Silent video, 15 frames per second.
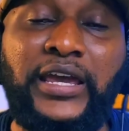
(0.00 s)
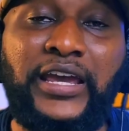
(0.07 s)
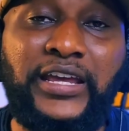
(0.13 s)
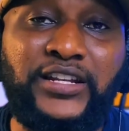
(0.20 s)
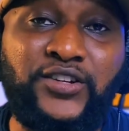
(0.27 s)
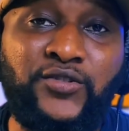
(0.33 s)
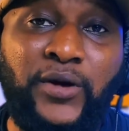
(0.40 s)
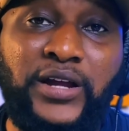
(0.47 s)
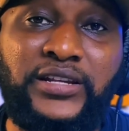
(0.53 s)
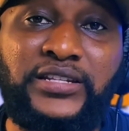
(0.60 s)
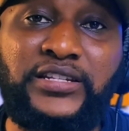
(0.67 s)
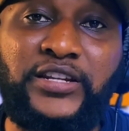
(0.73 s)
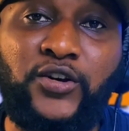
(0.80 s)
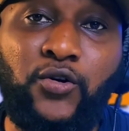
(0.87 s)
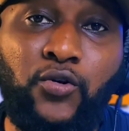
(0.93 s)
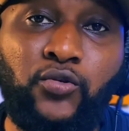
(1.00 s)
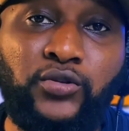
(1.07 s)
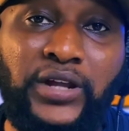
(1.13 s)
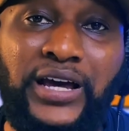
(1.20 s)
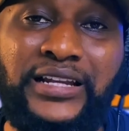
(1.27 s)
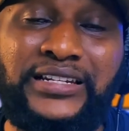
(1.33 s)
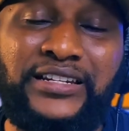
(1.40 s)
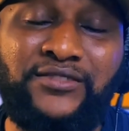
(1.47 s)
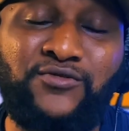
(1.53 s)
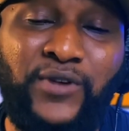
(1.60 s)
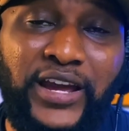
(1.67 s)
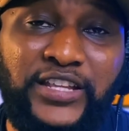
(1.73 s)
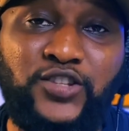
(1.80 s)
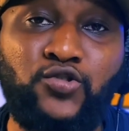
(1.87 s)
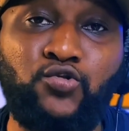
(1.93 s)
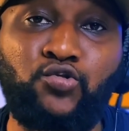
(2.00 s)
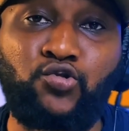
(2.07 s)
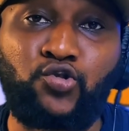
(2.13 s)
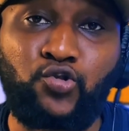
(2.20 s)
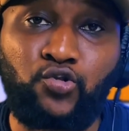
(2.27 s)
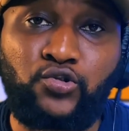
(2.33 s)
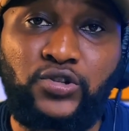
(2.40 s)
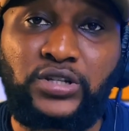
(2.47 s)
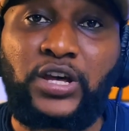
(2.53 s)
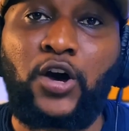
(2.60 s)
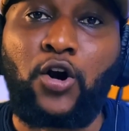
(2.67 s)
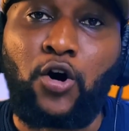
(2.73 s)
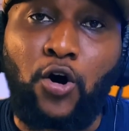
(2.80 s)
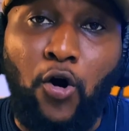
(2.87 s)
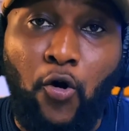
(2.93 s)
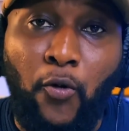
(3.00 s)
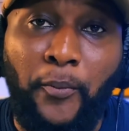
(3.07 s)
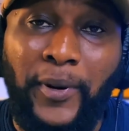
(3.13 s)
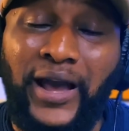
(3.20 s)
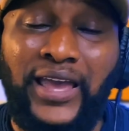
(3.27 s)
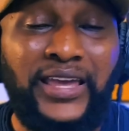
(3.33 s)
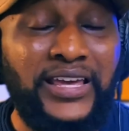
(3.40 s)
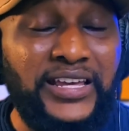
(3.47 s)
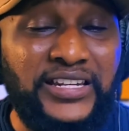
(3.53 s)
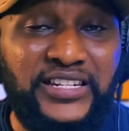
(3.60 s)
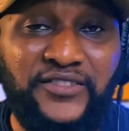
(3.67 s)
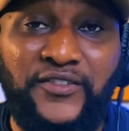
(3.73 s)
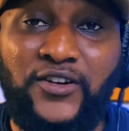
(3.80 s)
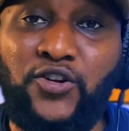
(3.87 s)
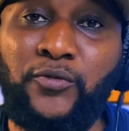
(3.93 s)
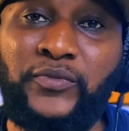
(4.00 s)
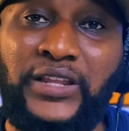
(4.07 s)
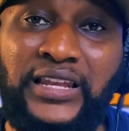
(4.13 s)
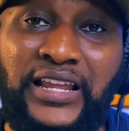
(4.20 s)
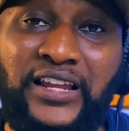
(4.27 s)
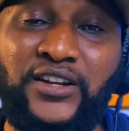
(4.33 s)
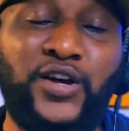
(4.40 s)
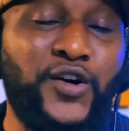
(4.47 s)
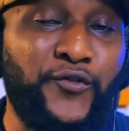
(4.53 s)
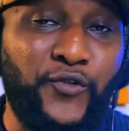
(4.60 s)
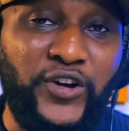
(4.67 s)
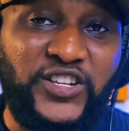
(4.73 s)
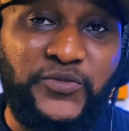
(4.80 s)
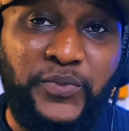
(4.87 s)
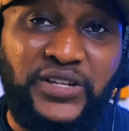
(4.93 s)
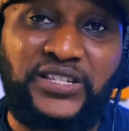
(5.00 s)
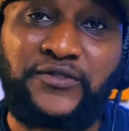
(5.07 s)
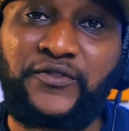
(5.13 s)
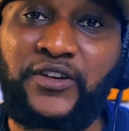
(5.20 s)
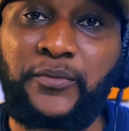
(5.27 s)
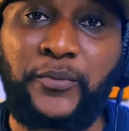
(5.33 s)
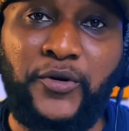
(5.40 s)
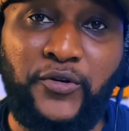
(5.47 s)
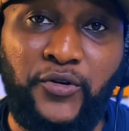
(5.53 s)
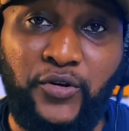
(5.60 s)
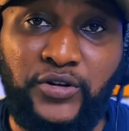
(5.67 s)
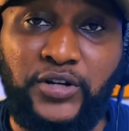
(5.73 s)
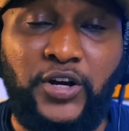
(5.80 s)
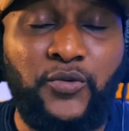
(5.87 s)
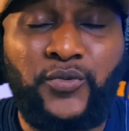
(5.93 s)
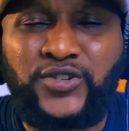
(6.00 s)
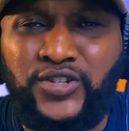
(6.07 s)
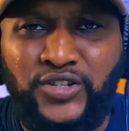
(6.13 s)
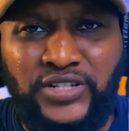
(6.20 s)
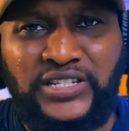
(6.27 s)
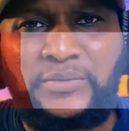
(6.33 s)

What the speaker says: It grants the holder the right to use, occupy, develop the land for a specific period, which is